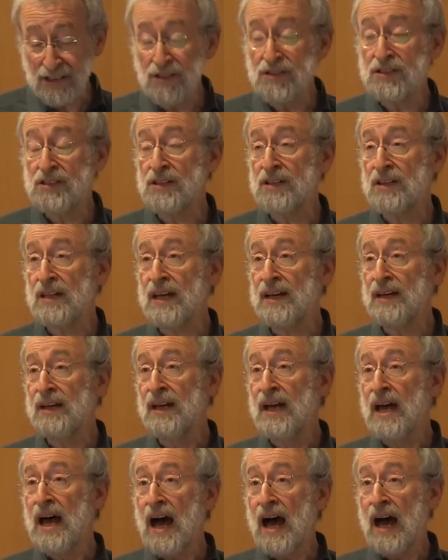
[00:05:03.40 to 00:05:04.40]
going to
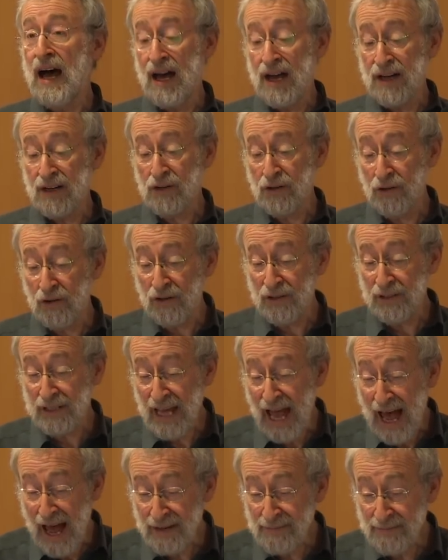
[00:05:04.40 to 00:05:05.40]
then call
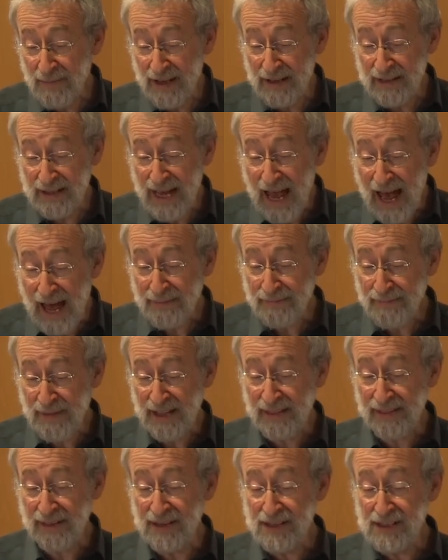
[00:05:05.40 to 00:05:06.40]
the add
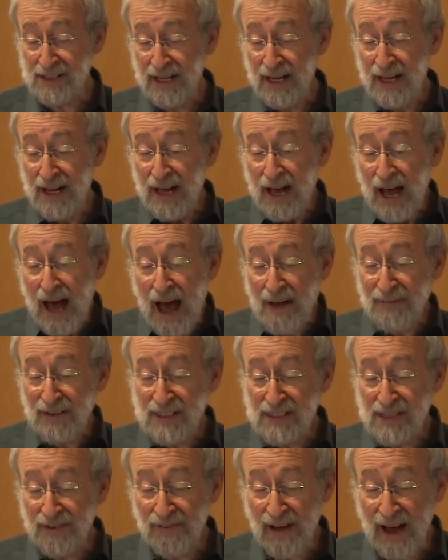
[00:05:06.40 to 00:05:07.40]
method,
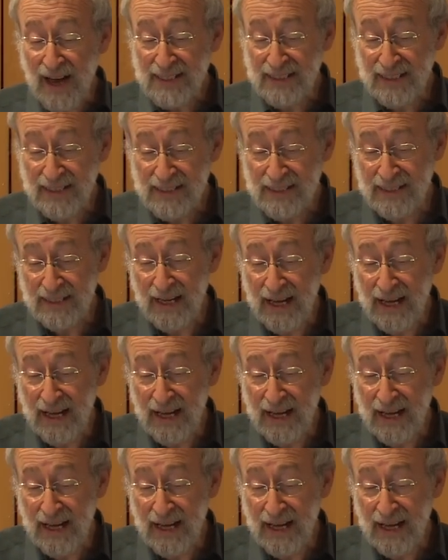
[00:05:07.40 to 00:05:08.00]
having divided